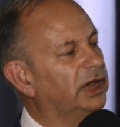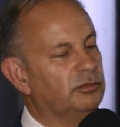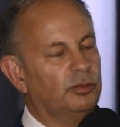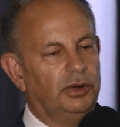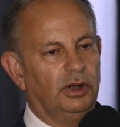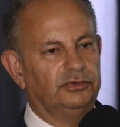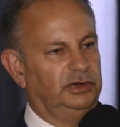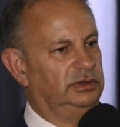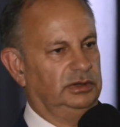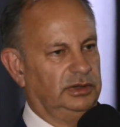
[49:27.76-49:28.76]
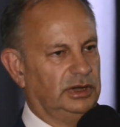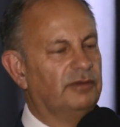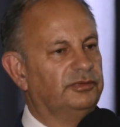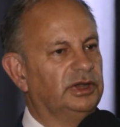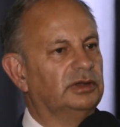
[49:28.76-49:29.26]
Labour Party and the,
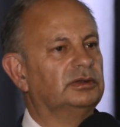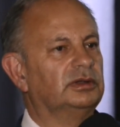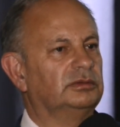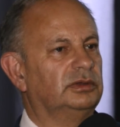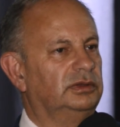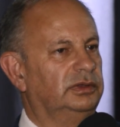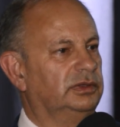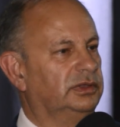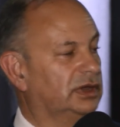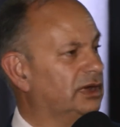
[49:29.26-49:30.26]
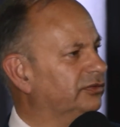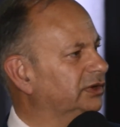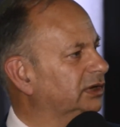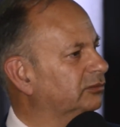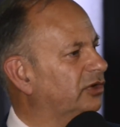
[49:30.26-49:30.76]
the governing, the, the
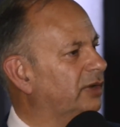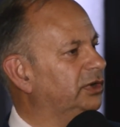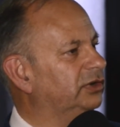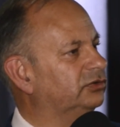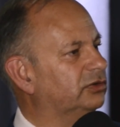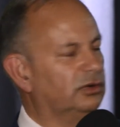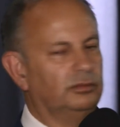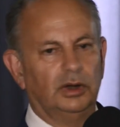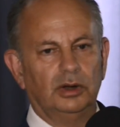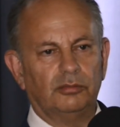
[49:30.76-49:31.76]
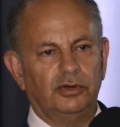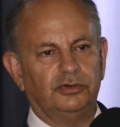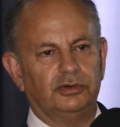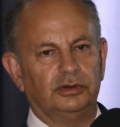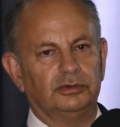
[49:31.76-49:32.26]
governing Prime Minister
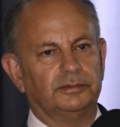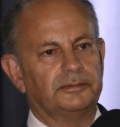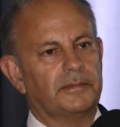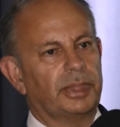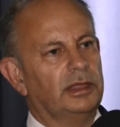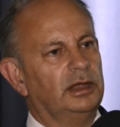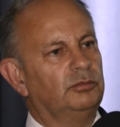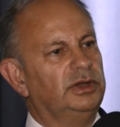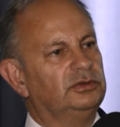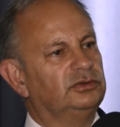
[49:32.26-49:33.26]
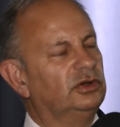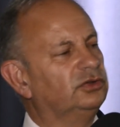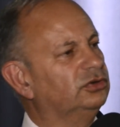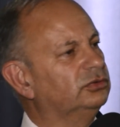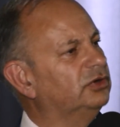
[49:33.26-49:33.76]
and President. And when
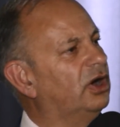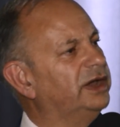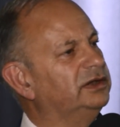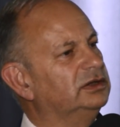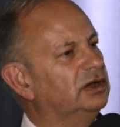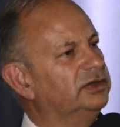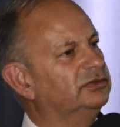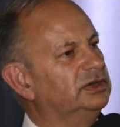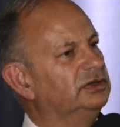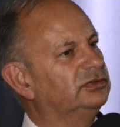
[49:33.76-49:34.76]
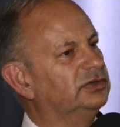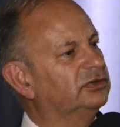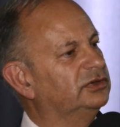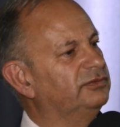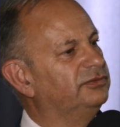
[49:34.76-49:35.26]
Churchill died in
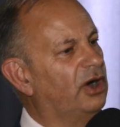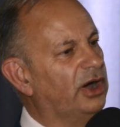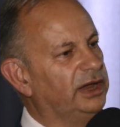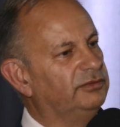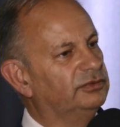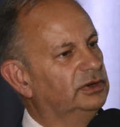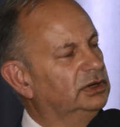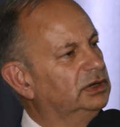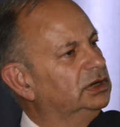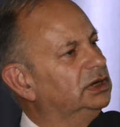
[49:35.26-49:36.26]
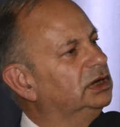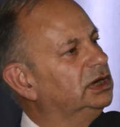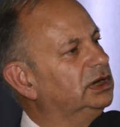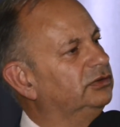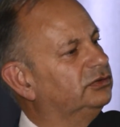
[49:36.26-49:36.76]
1965,
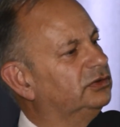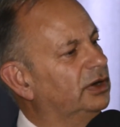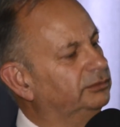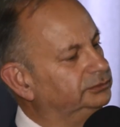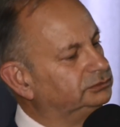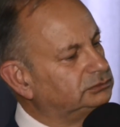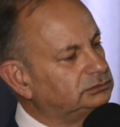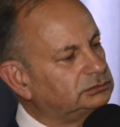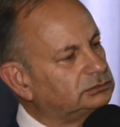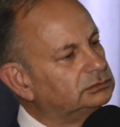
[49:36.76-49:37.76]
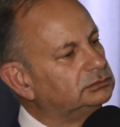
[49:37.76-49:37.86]
his um,